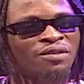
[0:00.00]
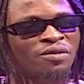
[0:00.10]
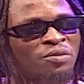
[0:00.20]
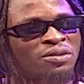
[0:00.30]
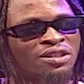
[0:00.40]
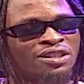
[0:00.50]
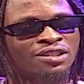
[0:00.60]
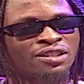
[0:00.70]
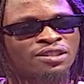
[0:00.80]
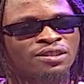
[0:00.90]
so I've always
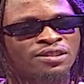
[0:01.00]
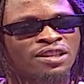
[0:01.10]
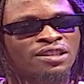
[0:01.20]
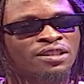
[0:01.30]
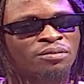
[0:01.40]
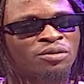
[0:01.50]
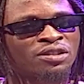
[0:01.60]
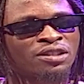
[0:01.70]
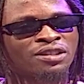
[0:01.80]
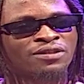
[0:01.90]
listened to Ghanaian
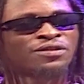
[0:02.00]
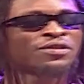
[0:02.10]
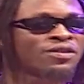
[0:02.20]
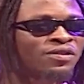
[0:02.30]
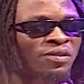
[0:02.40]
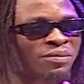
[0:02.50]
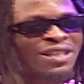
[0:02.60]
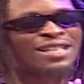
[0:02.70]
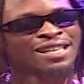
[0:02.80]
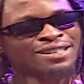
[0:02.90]
music. So back in the from,
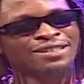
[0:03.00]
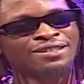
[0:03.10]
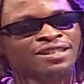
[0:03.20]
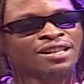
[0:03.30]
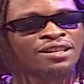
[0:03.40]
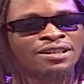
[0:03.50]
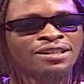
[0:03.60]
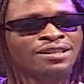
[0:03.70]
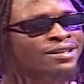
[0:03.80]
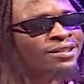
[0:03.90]
day. Yes, yeah, since then. And
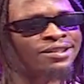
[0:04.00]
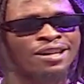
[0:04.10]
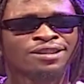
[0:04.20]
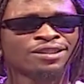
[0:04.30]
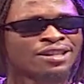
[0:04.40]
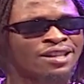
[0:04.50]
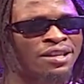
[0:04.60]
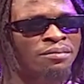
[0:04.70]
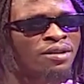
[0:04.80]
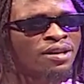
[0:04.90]
then then Sarkodie
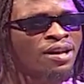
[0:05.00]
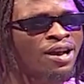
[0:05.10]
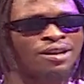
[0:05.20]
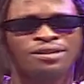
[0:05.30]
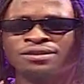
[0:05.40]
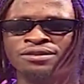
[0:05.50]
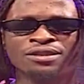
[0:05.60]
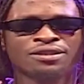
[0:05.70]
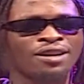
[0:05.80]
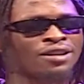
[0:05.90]
came, mm -hmm. and
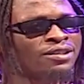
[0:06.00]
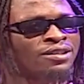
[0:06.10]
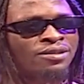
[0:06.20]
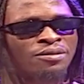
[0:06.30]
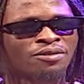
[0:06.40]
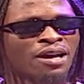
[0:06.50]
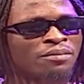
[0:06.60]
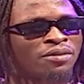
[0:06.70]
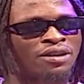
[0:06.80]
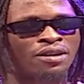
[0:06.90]
Sarkodie is a
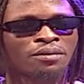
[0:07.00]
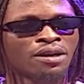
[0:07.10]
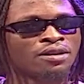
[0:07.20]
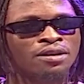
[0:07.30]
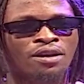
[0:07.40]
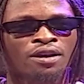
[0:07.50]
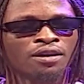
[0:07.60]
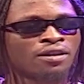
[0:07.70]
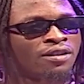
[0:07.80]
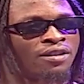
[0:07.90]
rapper, and I'm like, yeah.